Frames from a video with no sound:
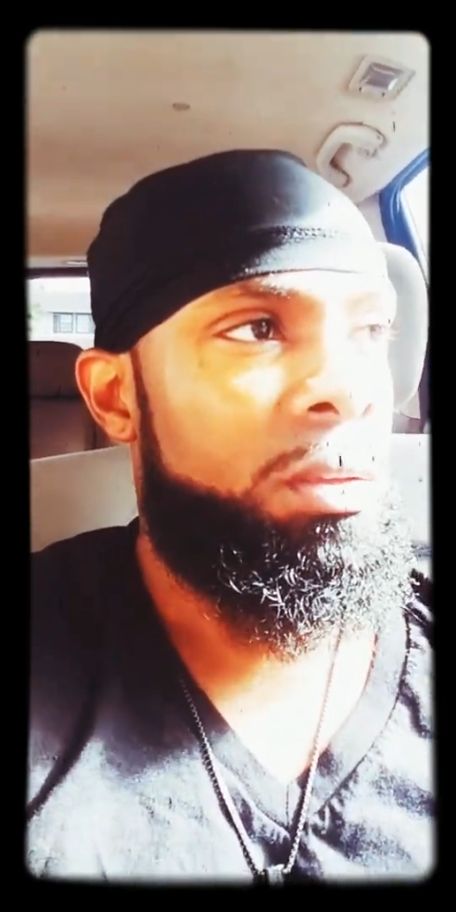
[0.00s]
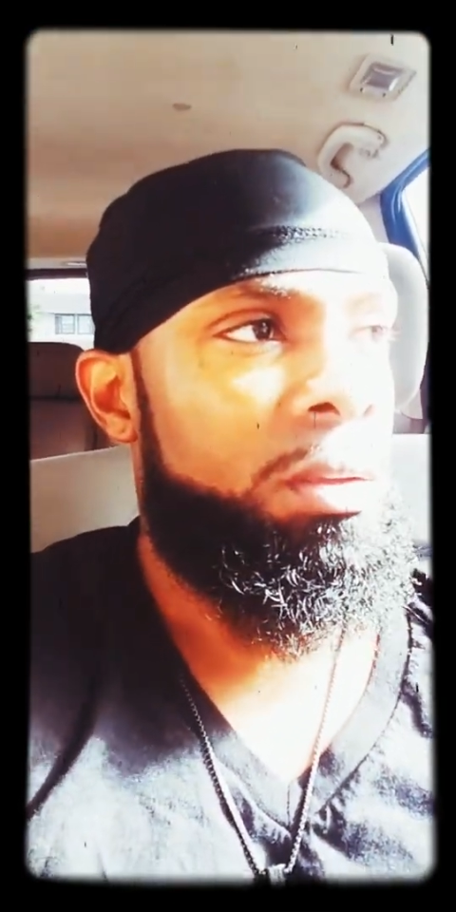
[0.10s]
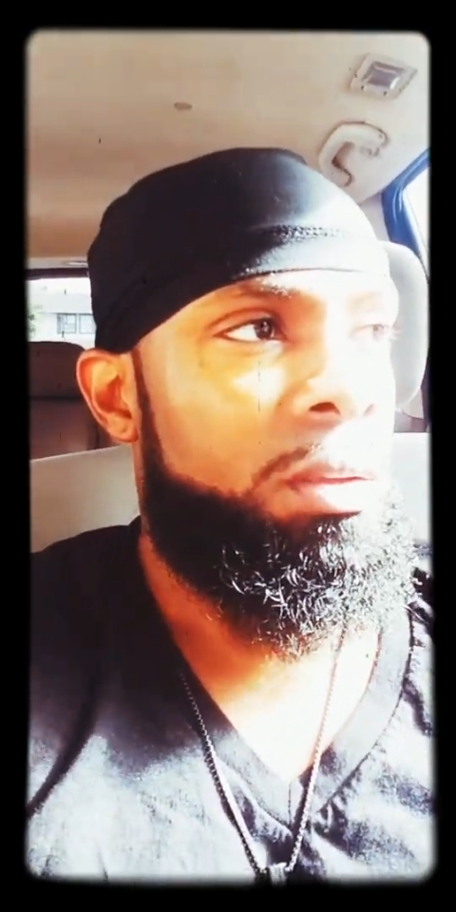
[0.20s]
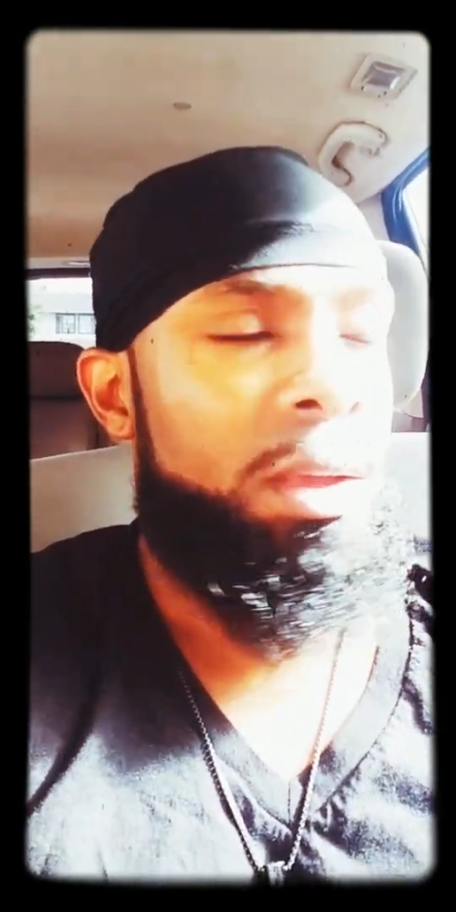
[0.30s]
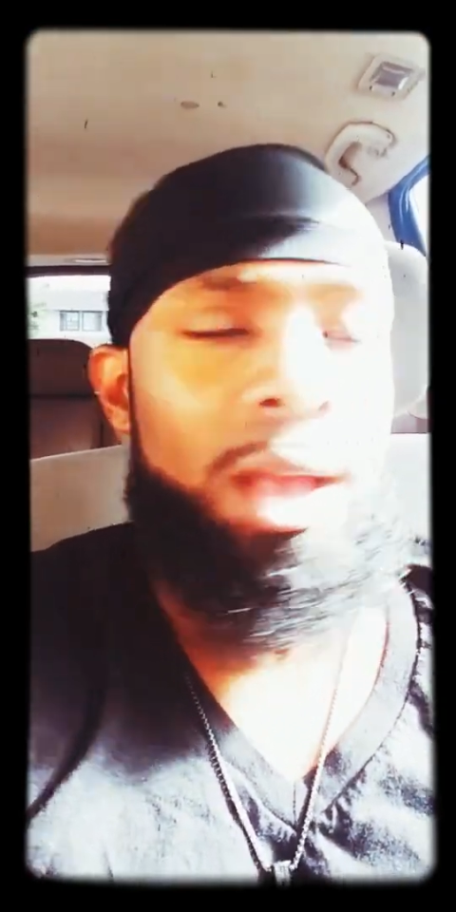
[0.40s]

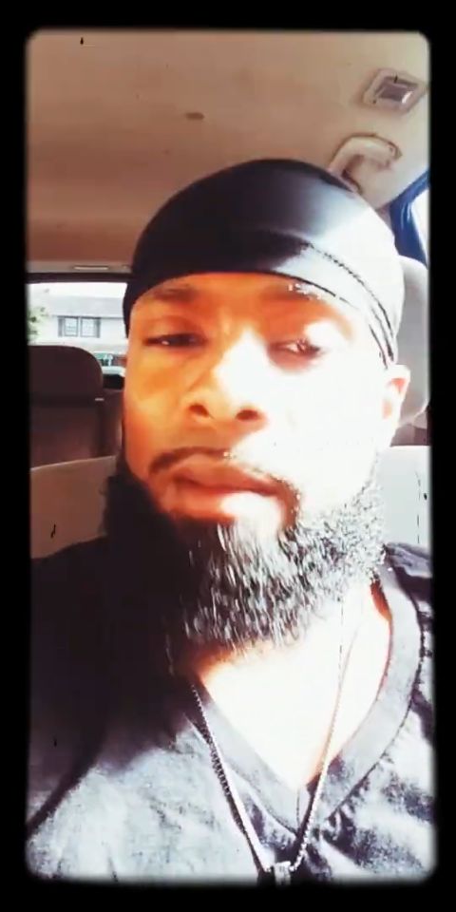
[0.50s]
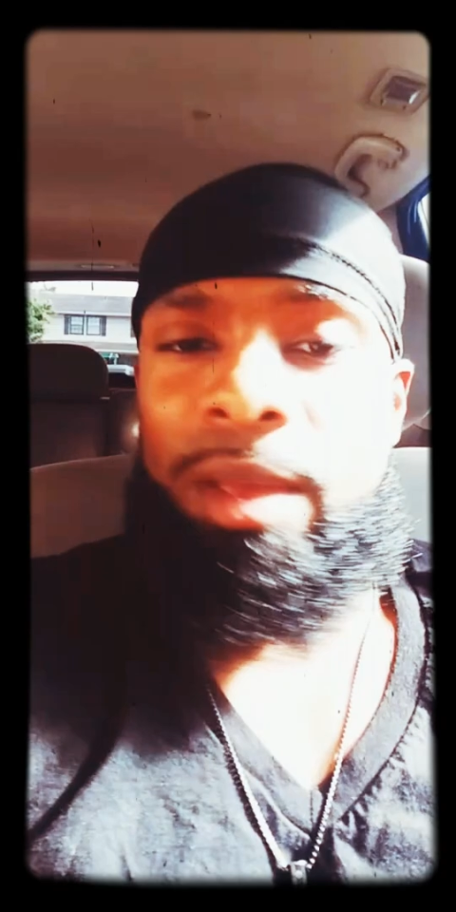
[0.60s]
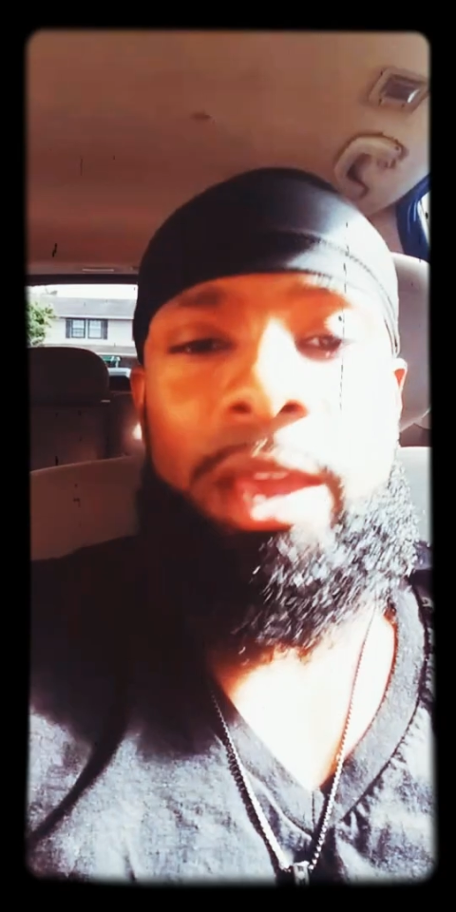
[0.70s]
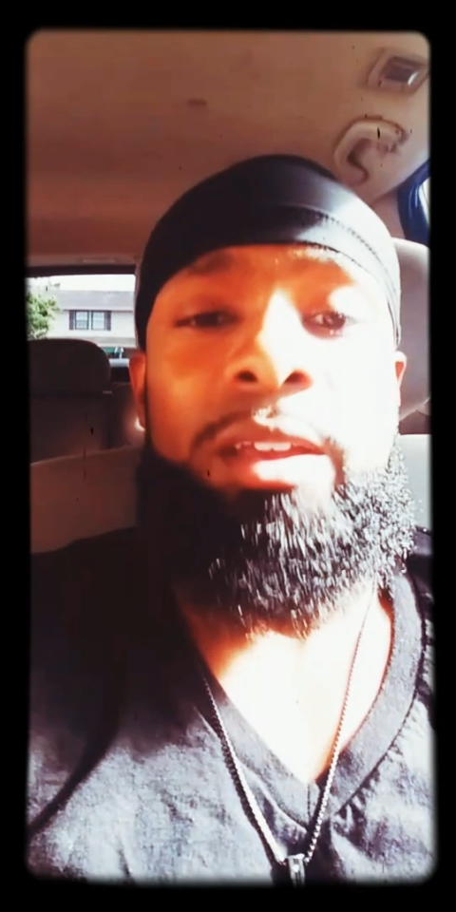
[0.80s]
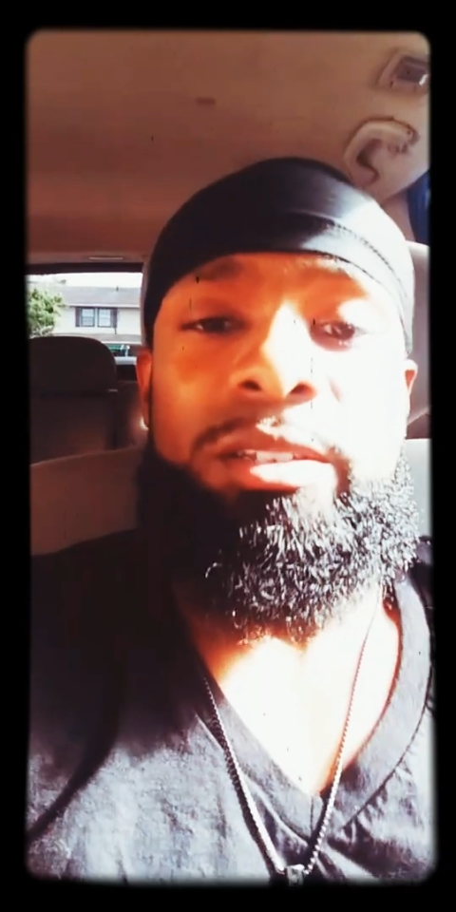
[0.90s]
I'm
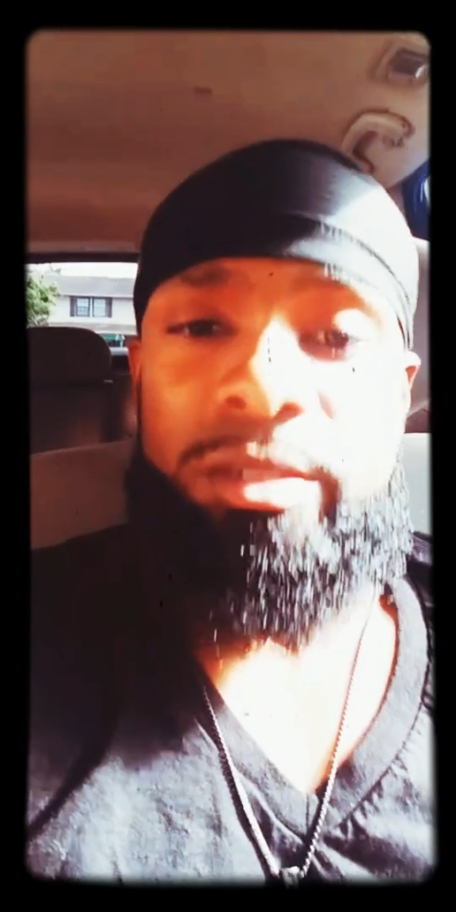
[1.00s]
ancient.